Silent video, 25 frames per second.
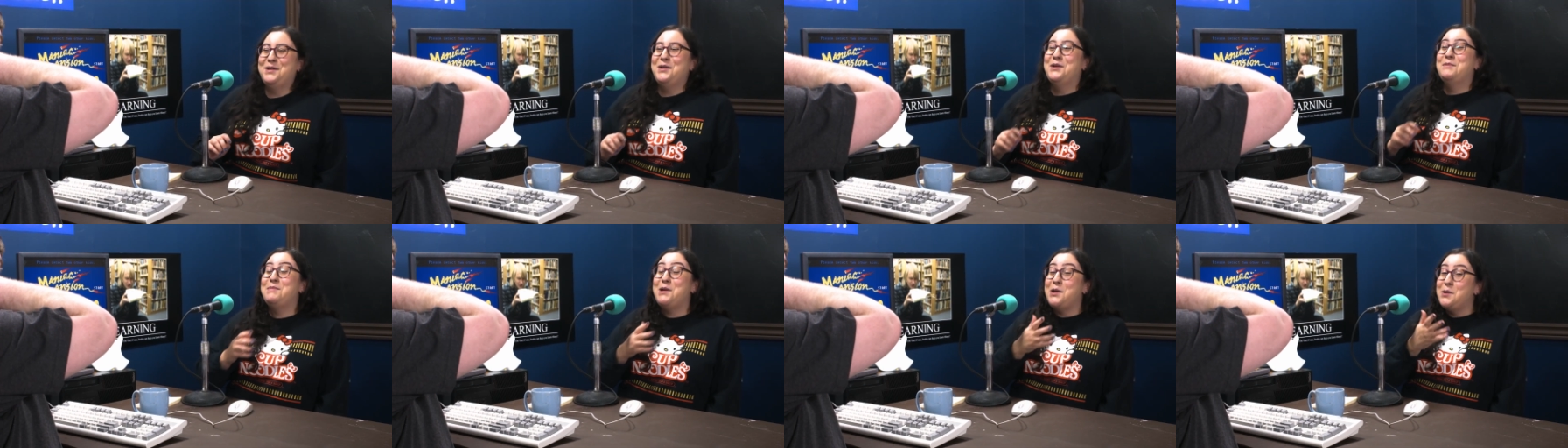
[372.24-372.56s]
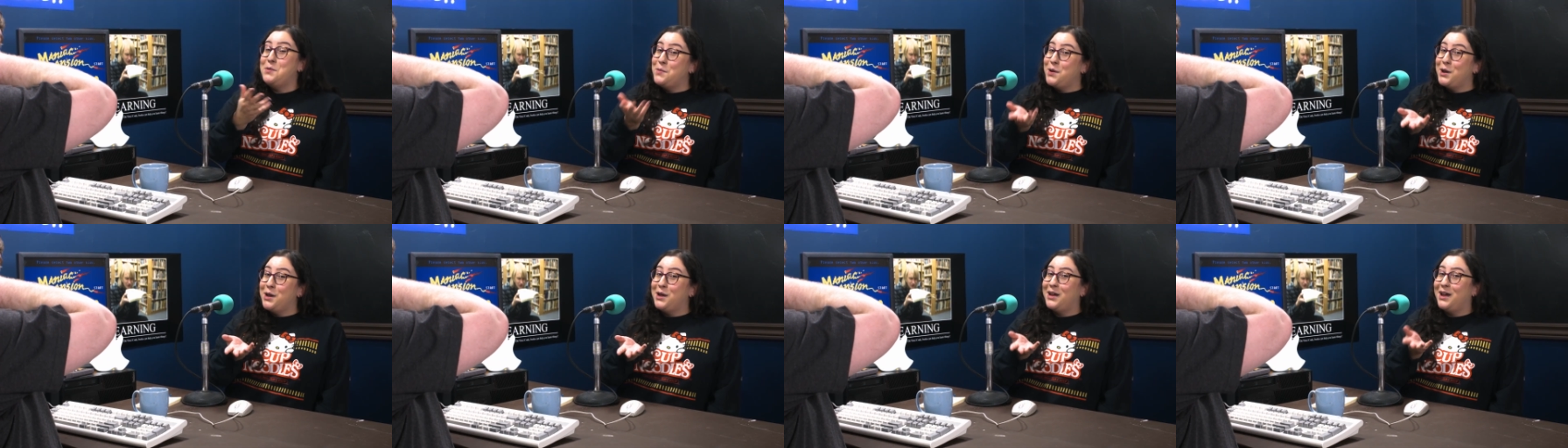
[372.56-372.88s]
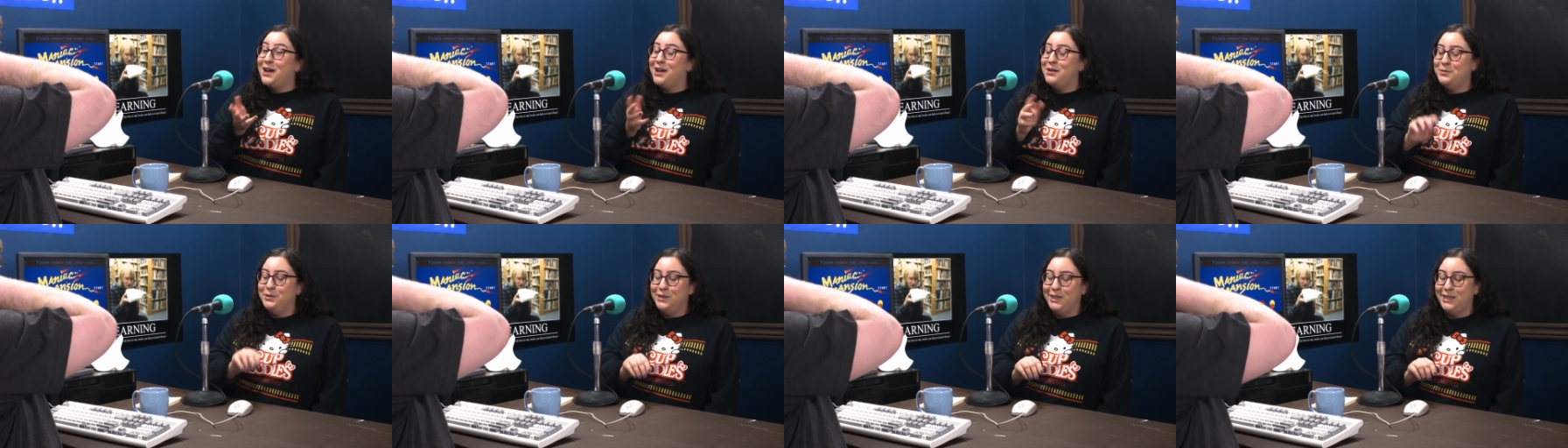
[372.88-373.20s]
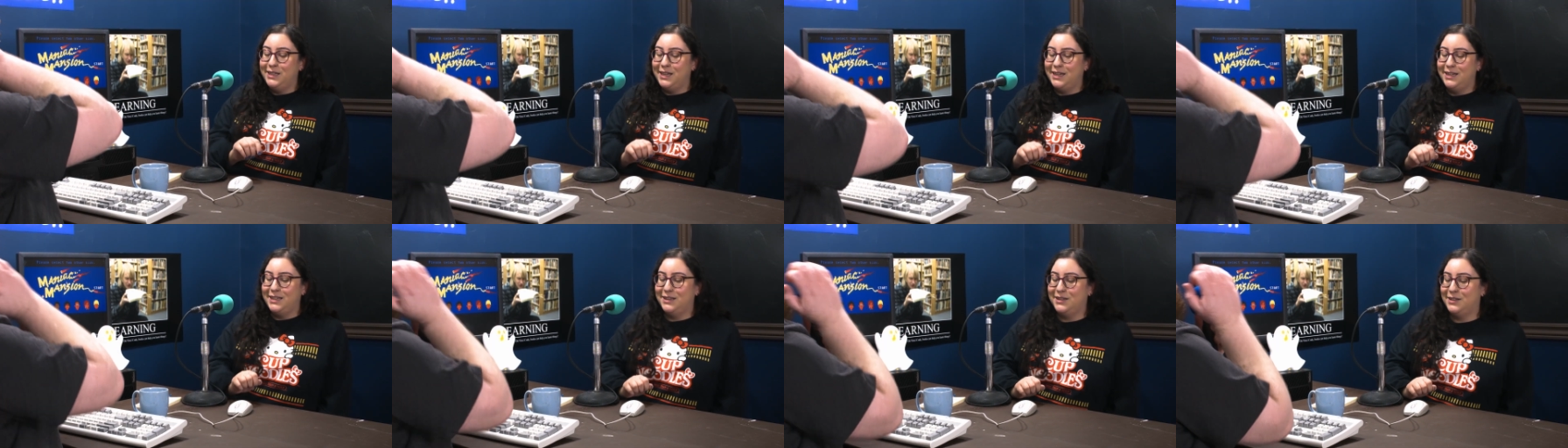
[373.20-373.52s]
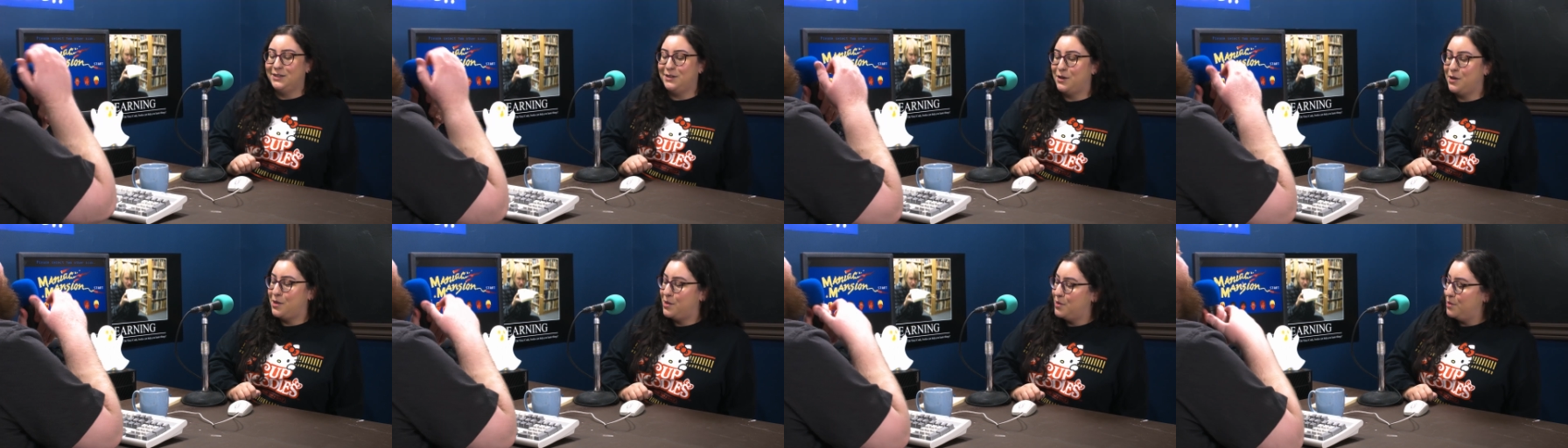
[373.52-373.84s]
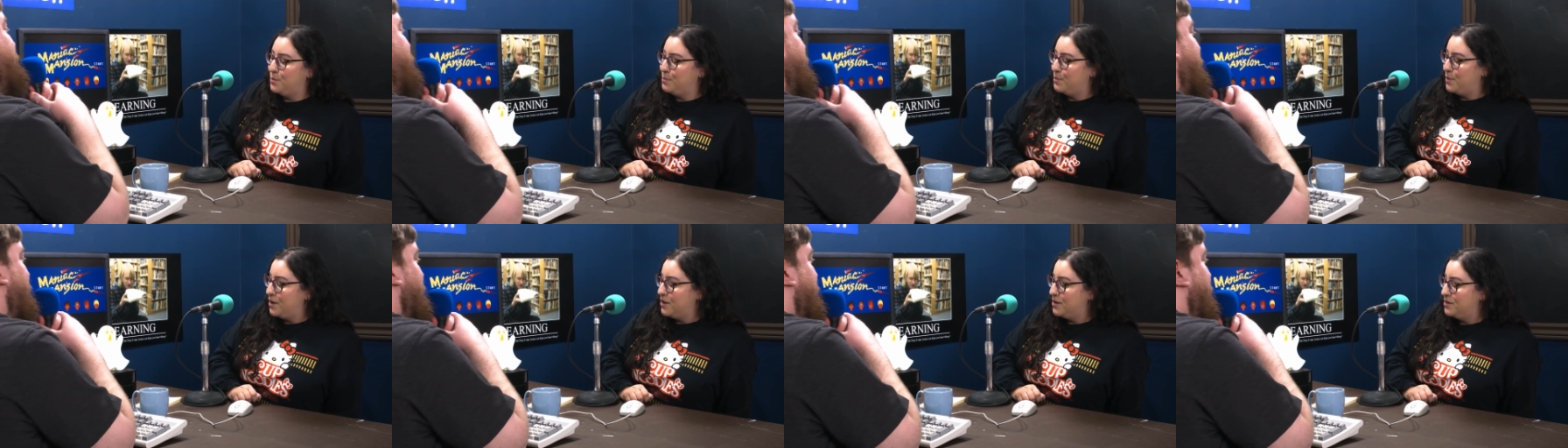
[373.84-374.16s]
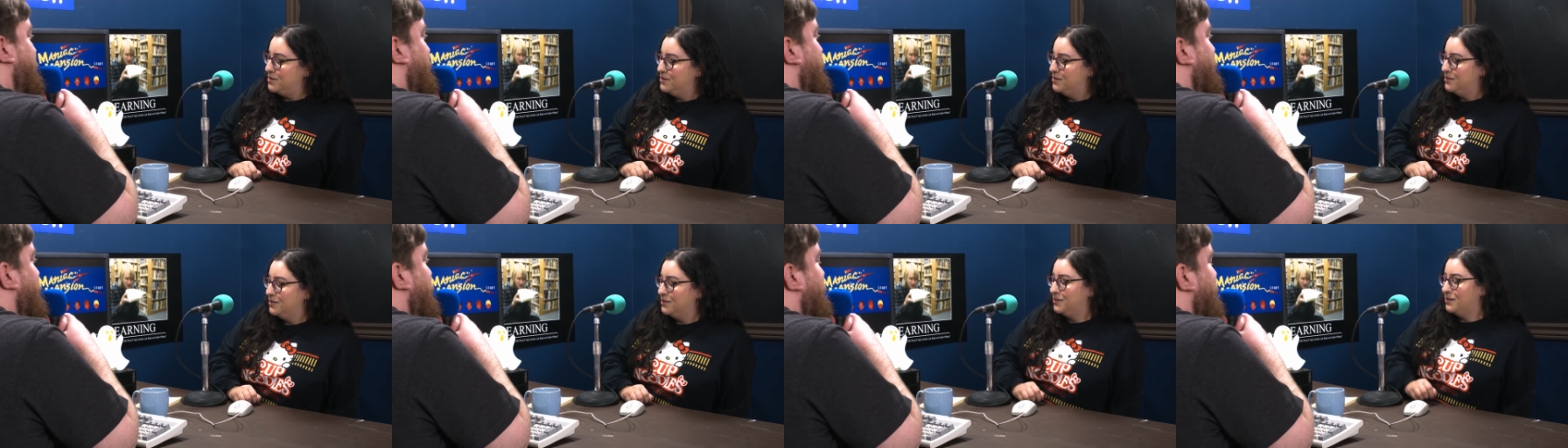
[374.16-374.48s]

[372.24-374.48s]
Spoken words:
But anyway, I really like the MUD.